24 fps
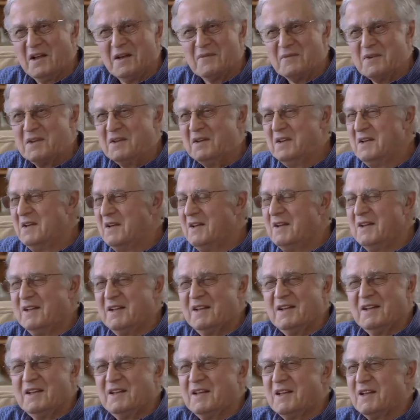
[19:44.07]
I mean,
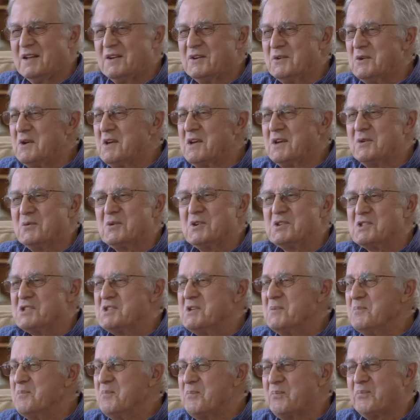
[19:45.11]
it, it
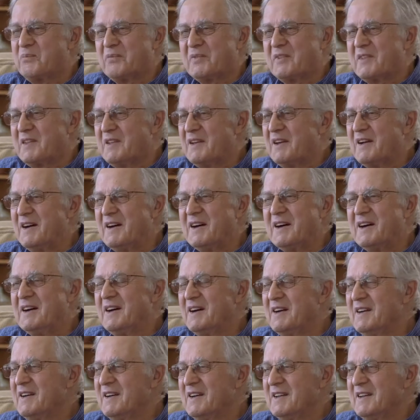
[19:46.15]
was uh,
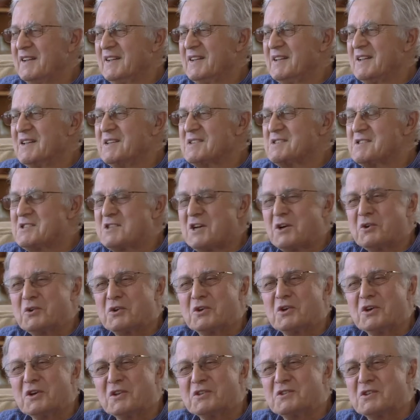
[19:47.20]
so
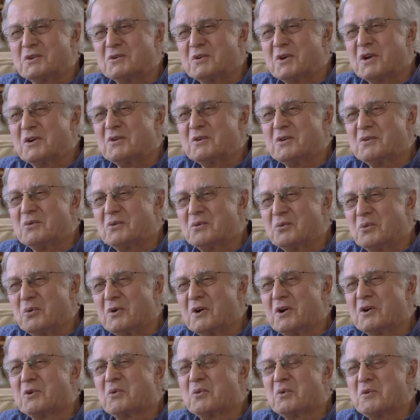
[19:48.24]
good to
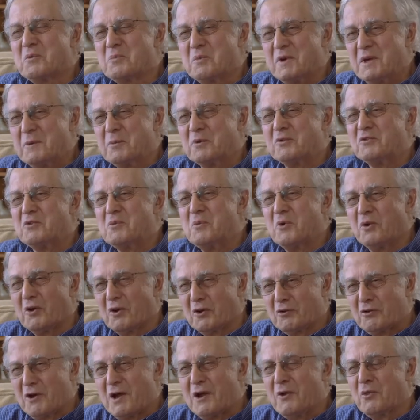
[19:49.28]
work with people from
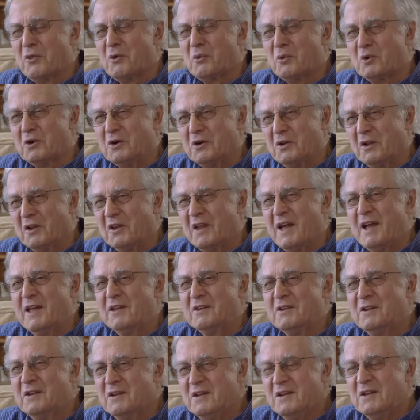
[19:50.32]
all around the world
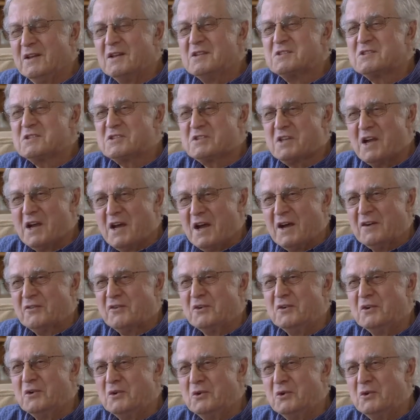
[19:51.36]
and staff
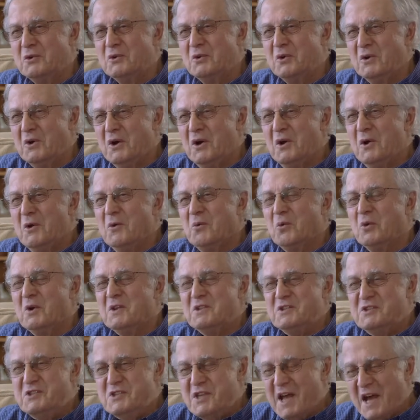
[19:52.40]
who were
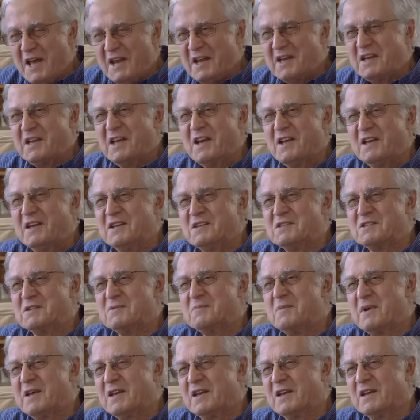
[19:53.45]
dedicated to
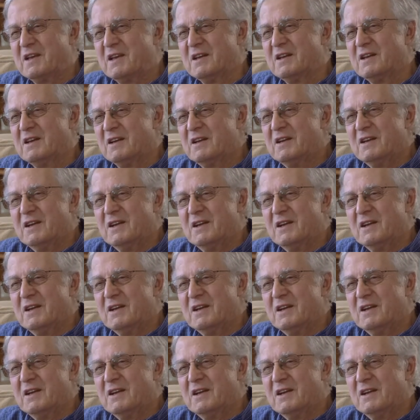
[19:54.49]
making